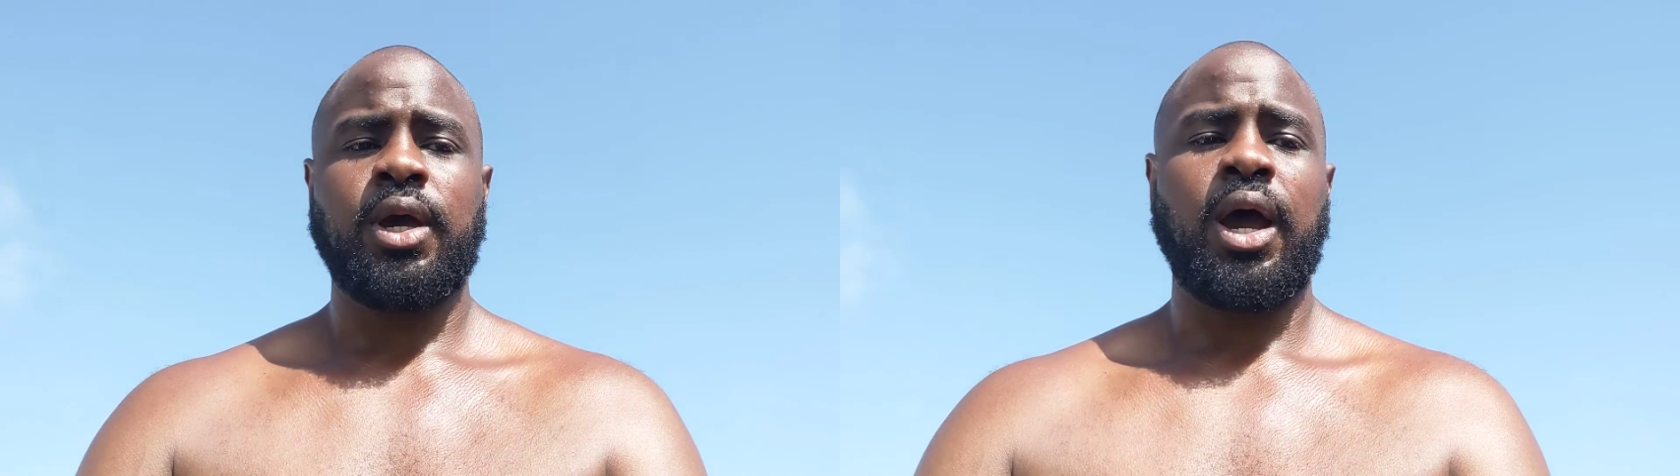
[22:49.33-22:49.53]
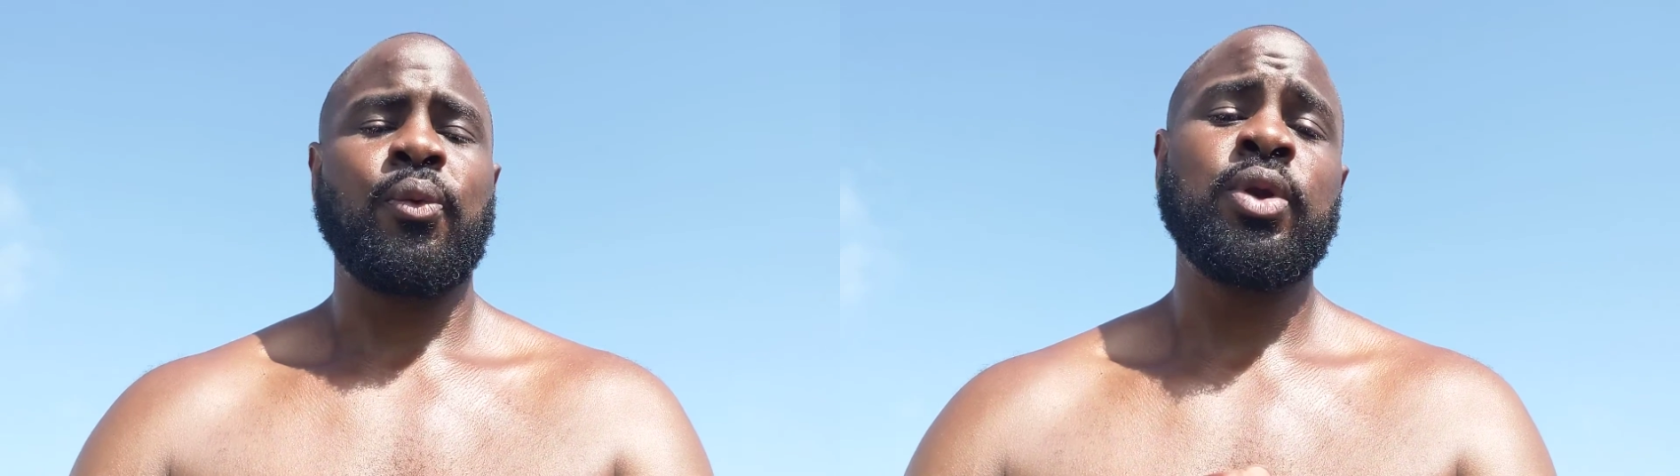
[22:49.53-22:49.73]

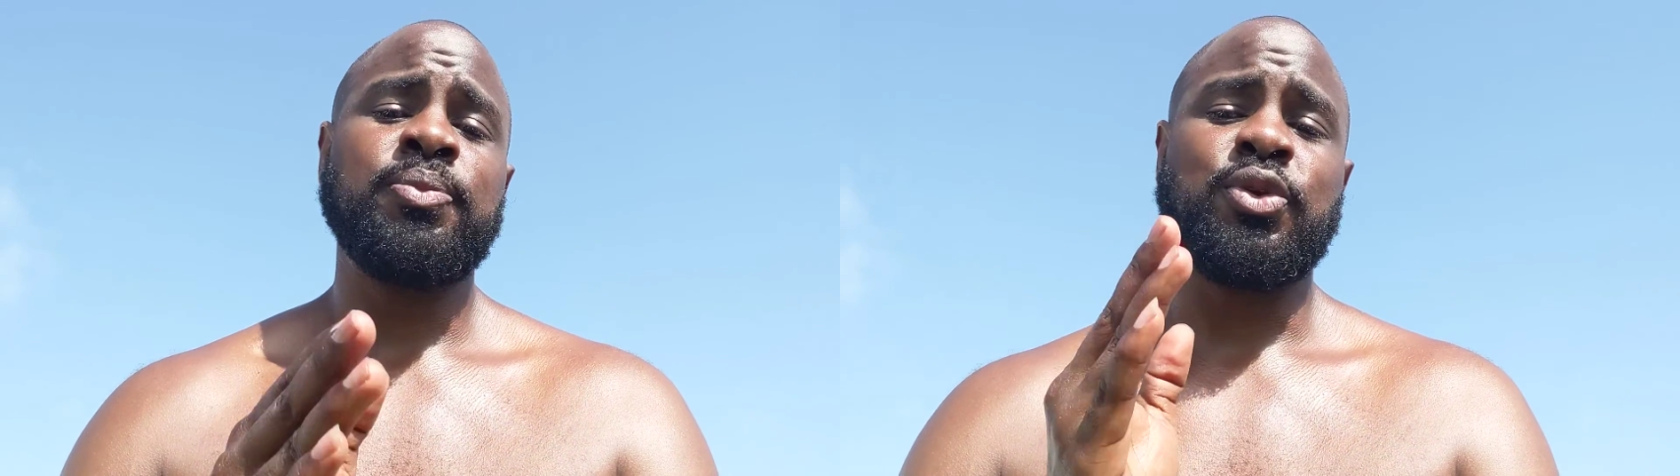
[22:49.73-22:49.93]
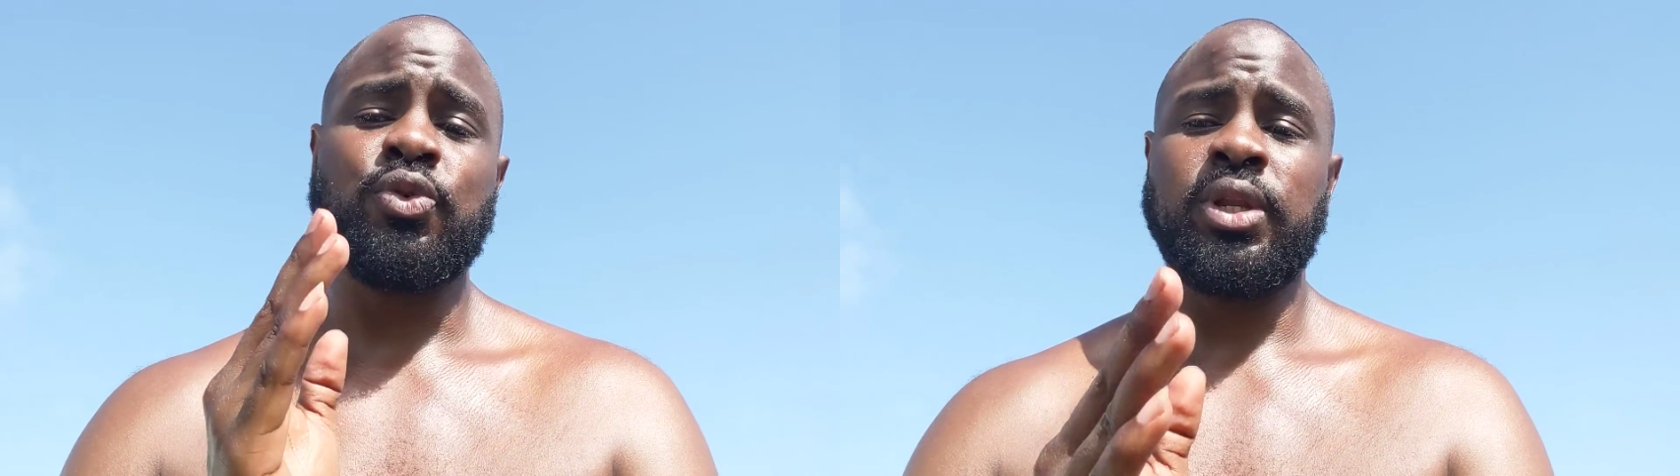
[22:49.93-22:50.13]
I want to
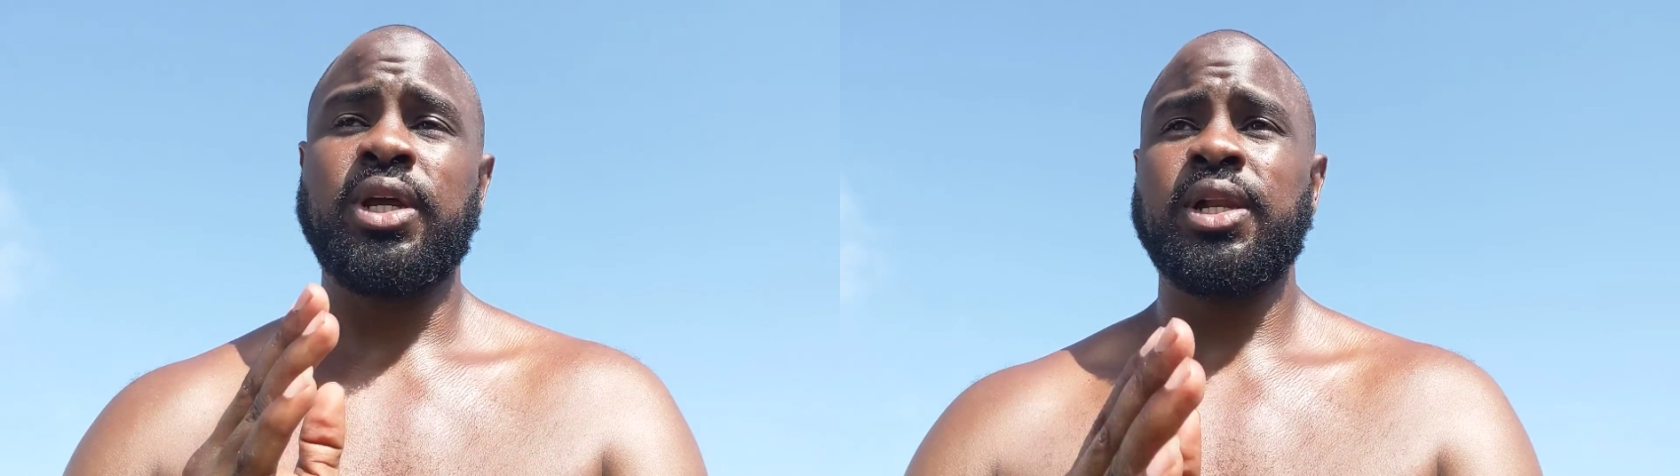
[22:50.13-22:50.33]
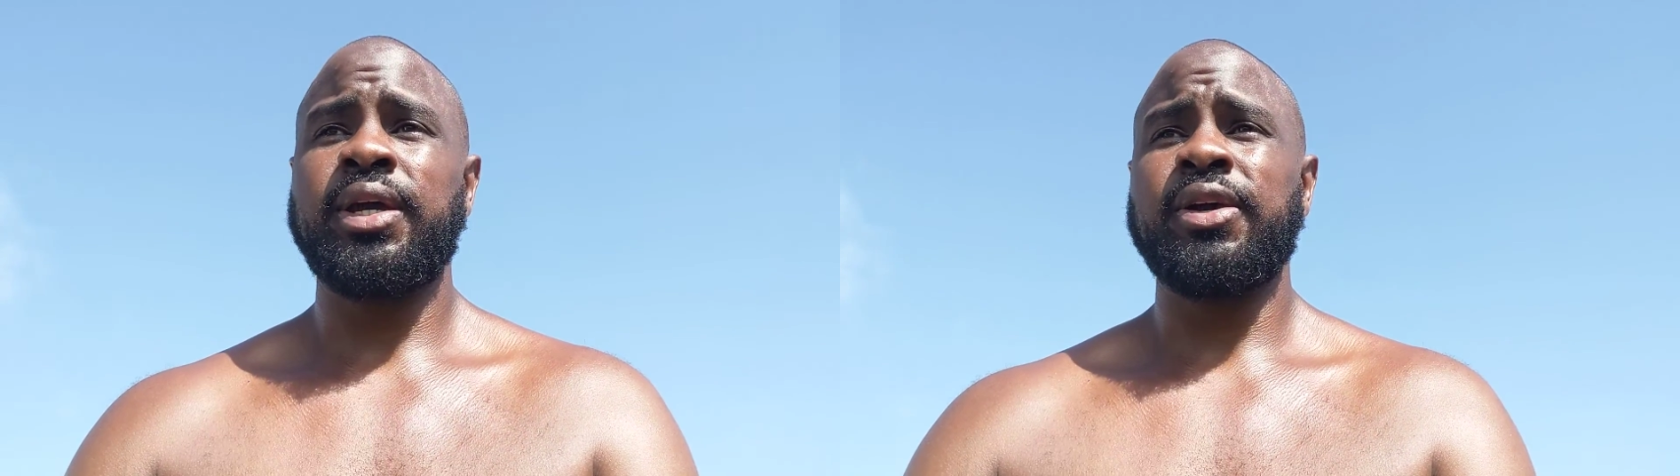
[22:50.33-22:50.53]
be really
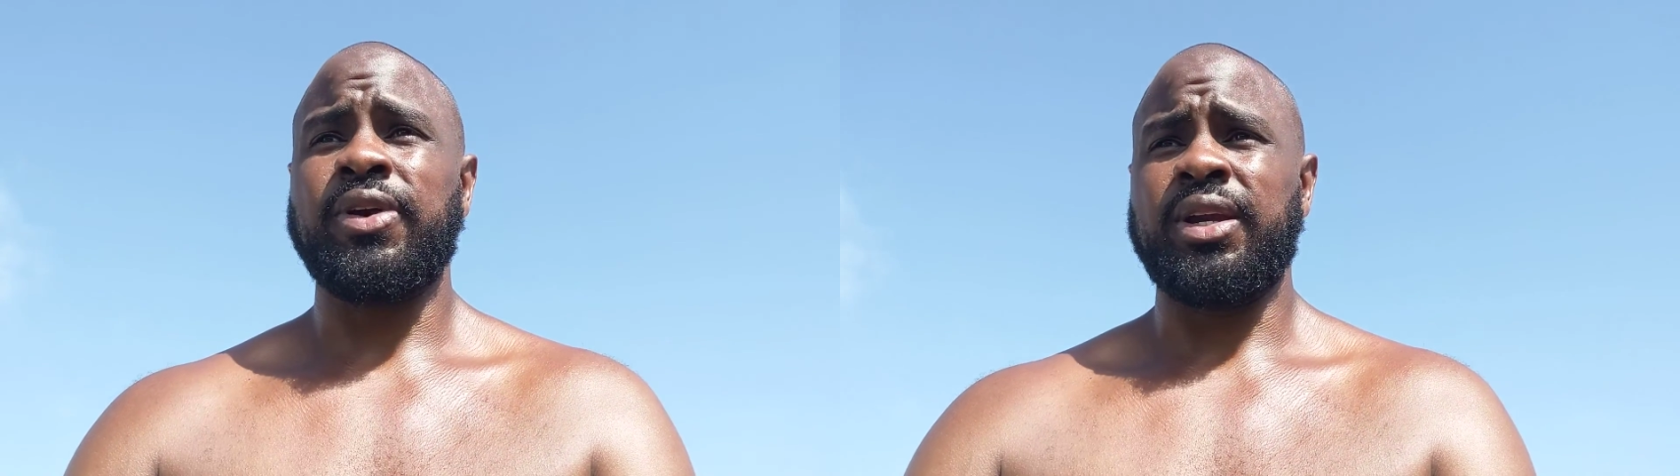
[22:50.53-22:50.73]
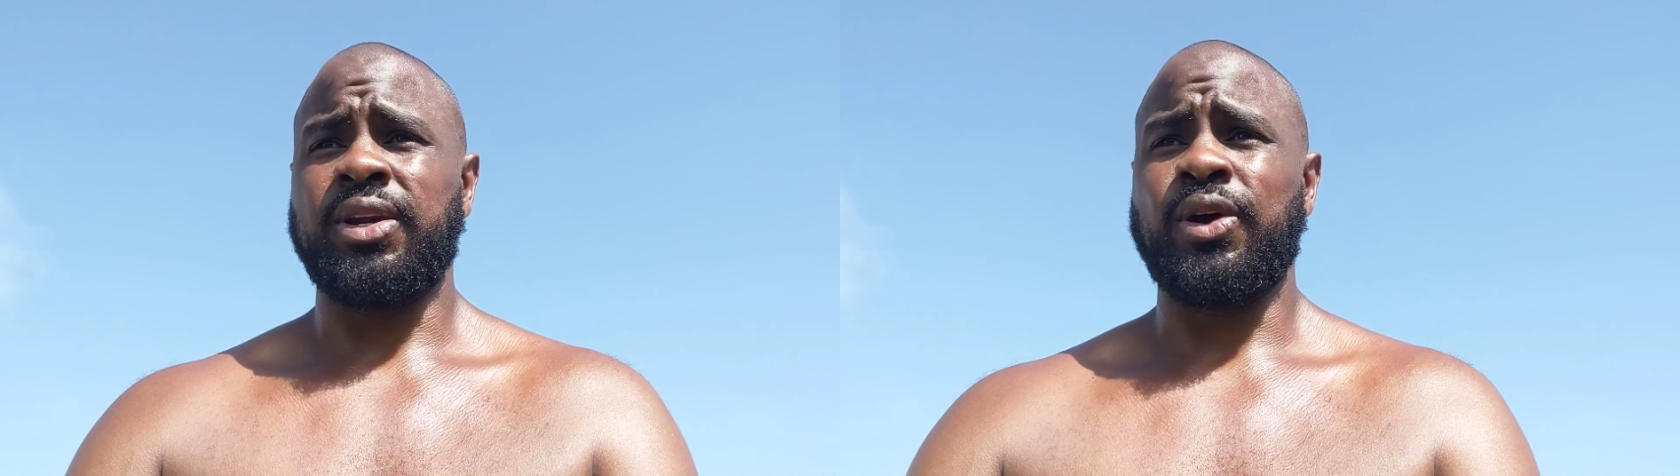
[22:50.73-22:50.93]
clear
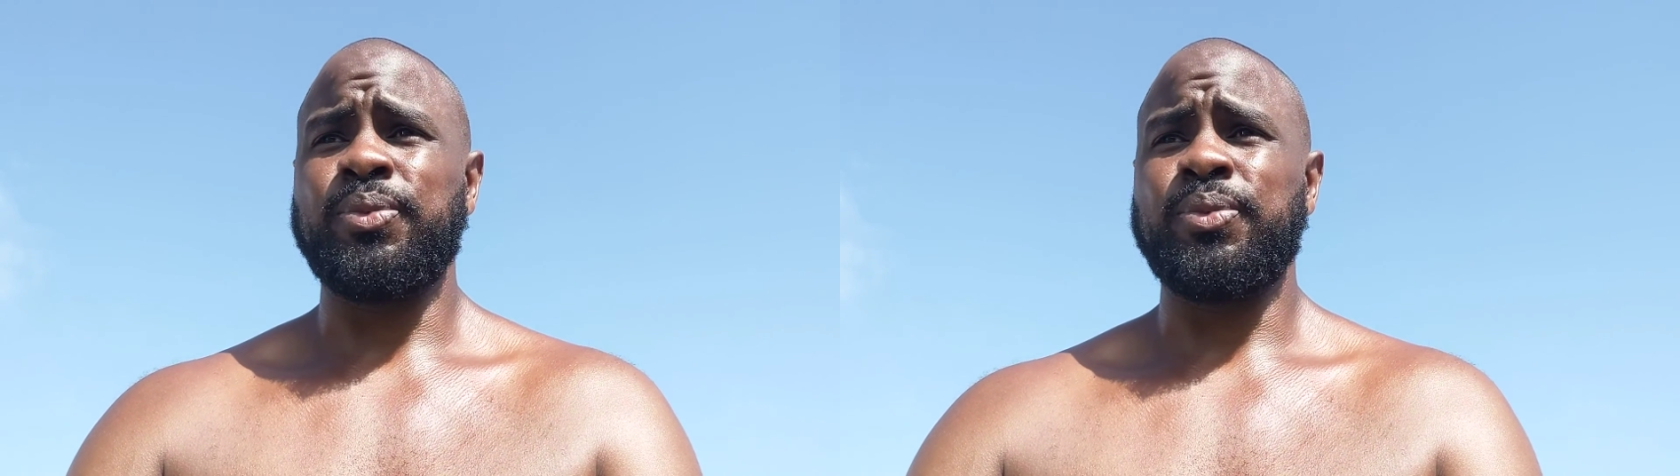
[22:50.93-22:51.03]
right now